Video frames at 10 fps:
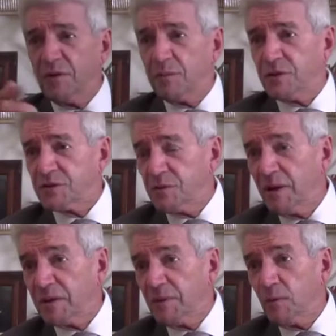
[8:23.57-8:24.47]
input should
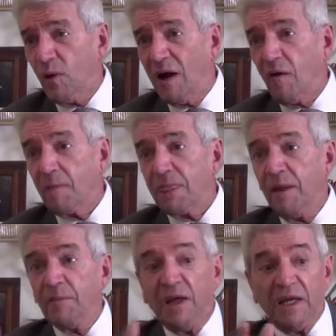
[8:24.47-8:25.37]
make me well.
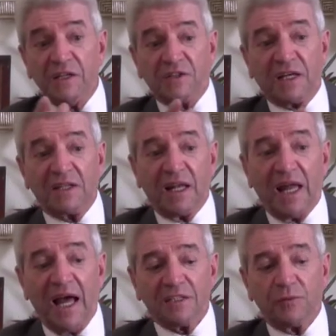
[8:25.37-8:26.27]
He checked out of
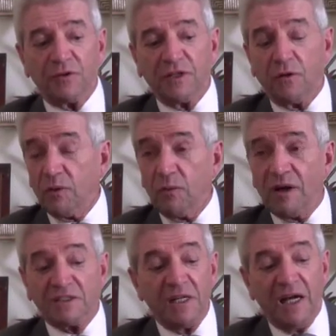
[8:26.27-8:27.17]
the hospital. He'd only
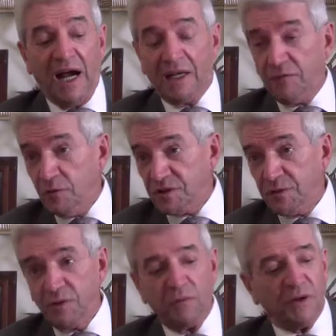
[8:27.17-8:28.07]
watch I Love
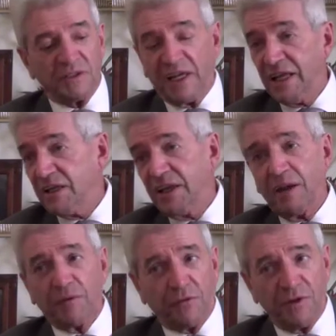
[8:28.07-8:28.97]
Lucy reruns, Candid
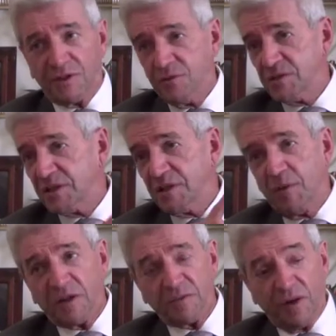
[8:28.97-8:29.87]
Camera, Three Stooges, The
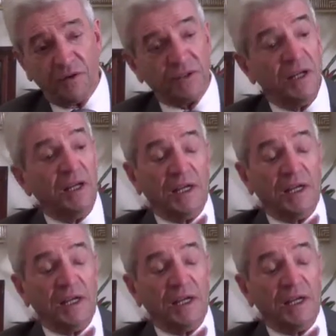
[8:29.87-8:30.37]
Marx Brothers.